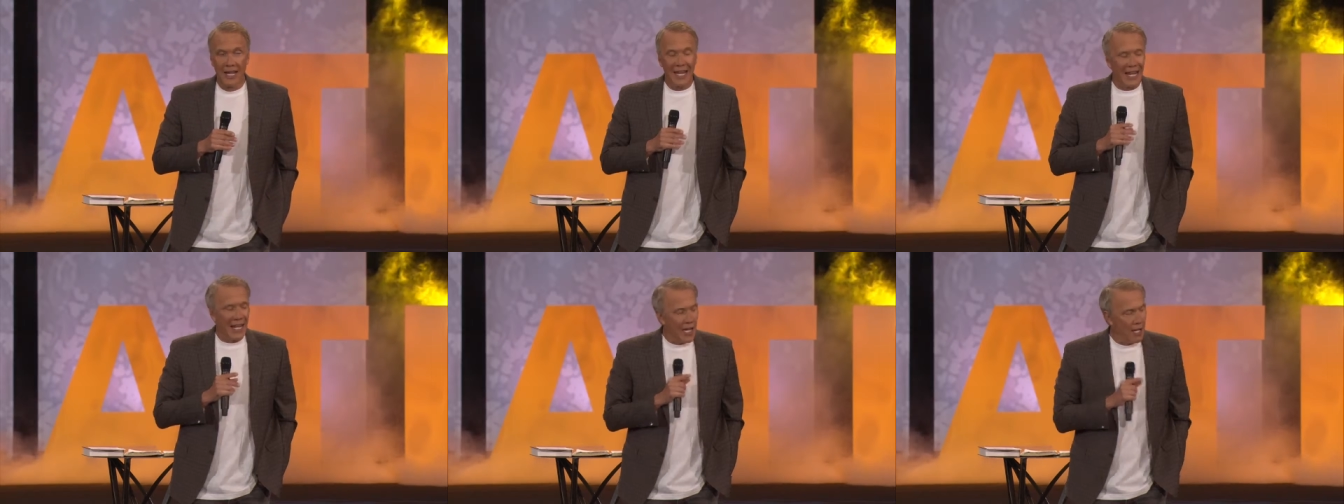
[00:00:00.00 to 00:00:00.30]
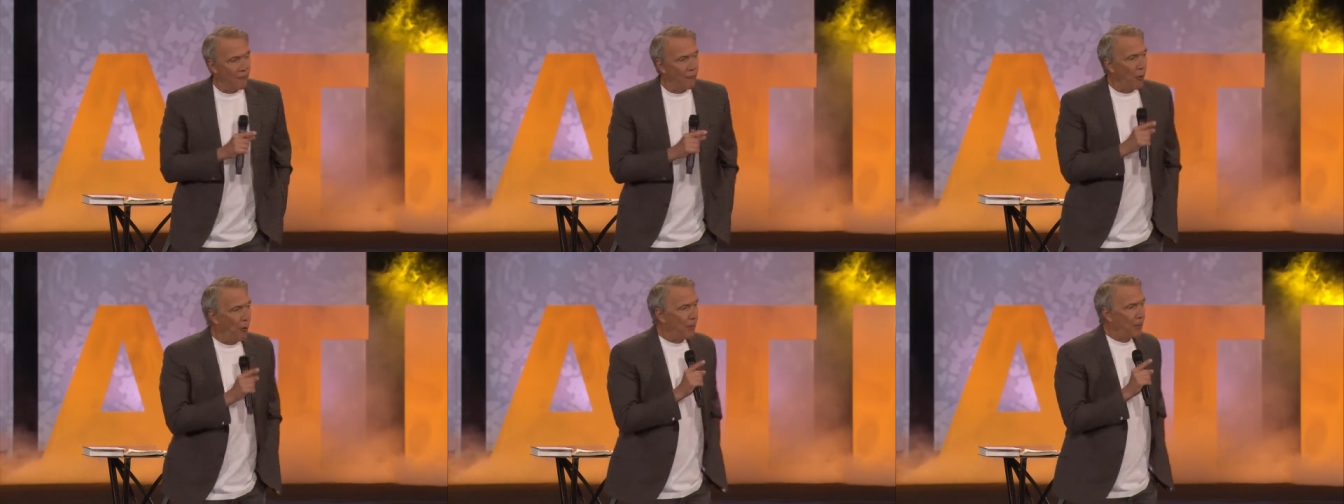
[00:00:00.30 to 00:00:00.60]

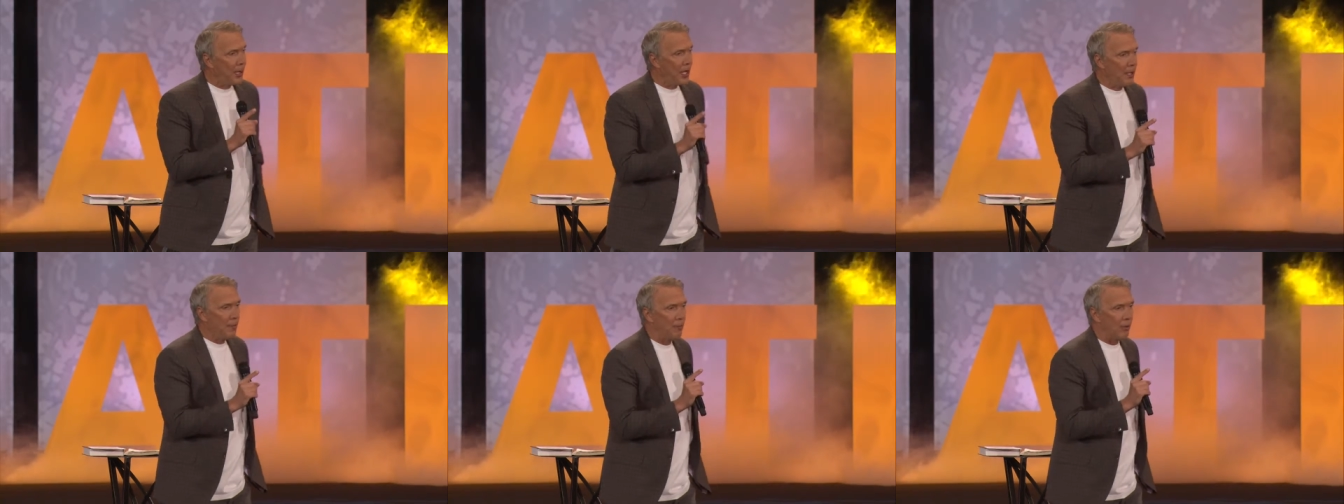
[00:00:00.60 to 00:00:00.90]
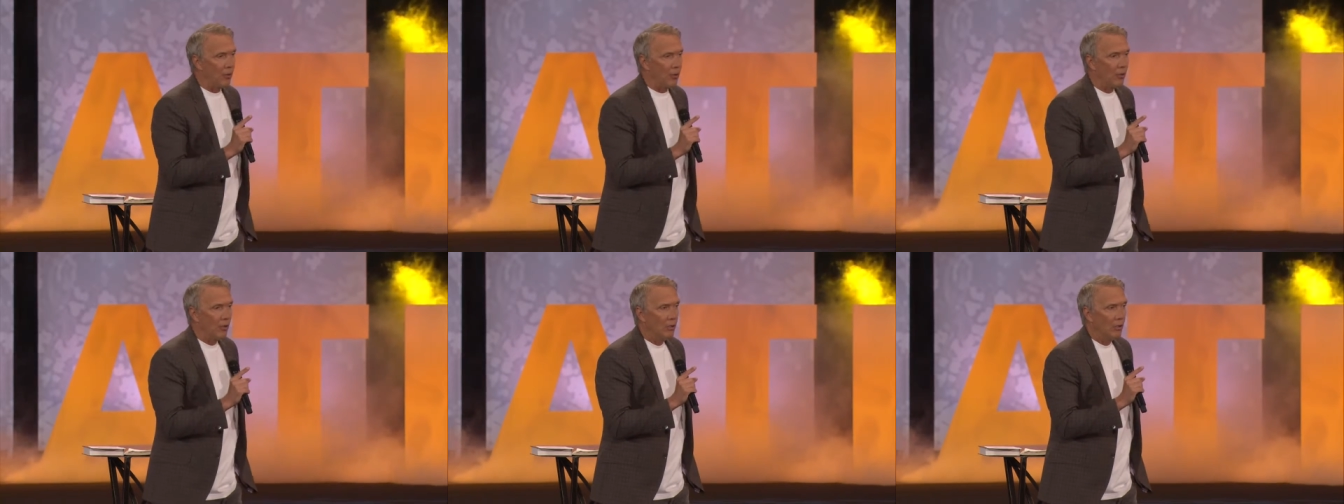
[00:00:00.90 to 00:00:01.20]
Evil
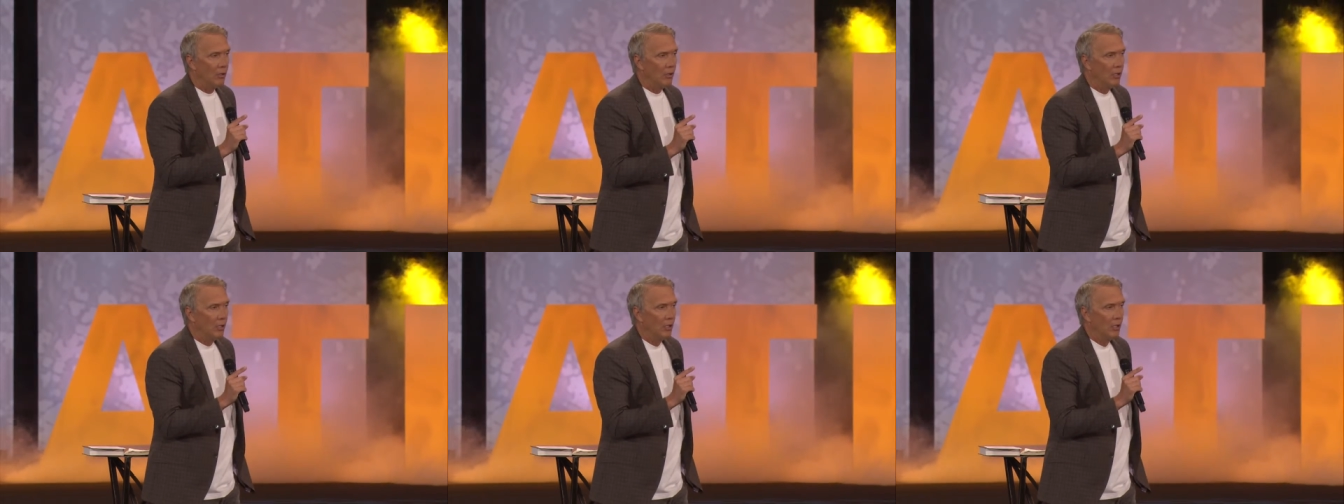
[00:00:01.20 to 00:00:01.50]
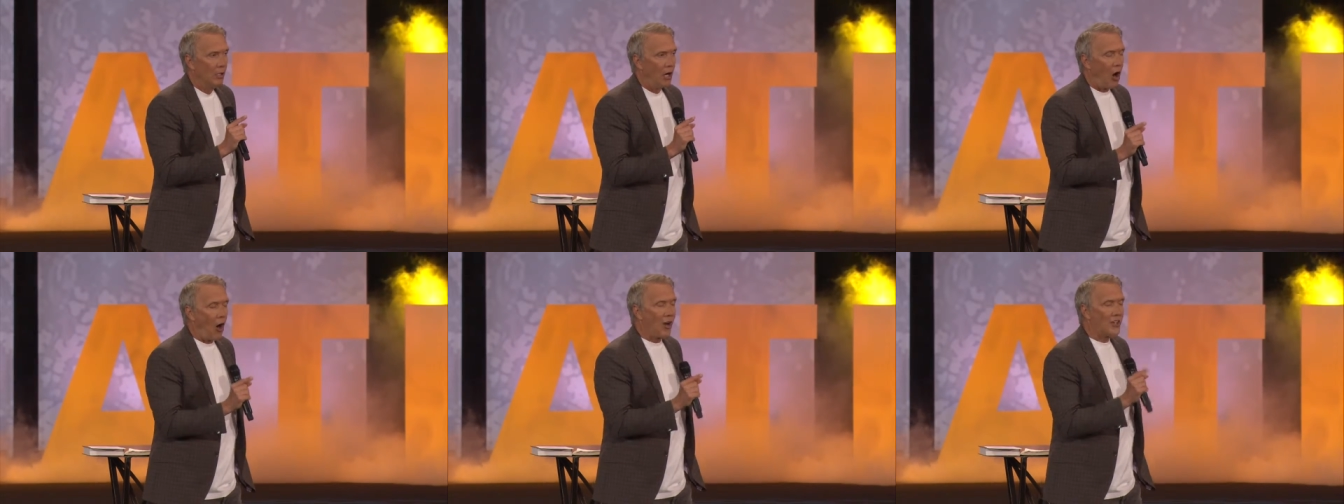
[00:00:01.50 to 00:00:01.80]
people
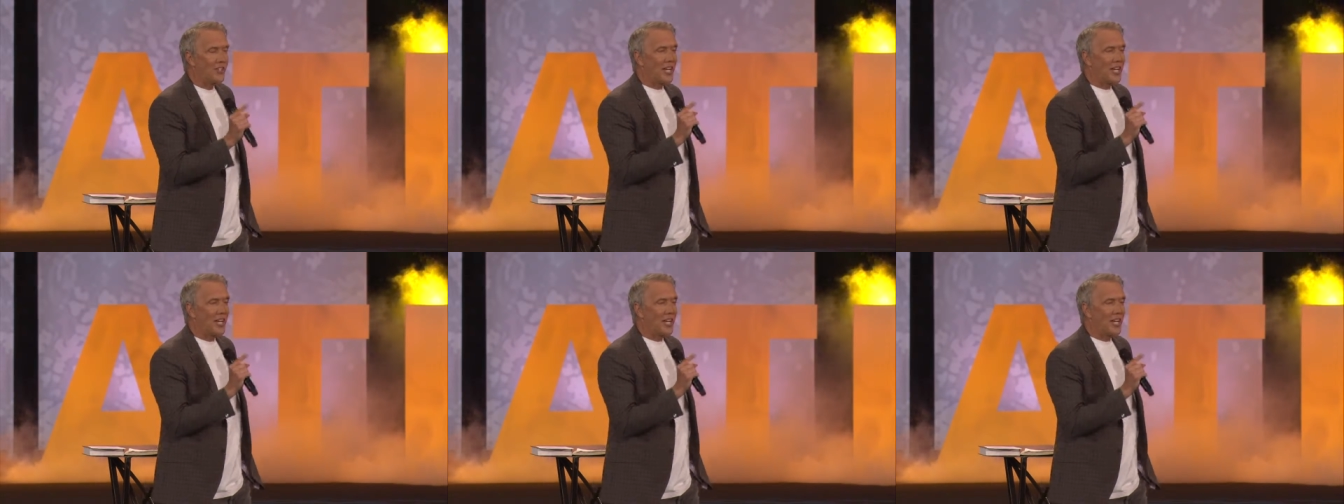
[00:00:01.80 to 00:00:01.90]
are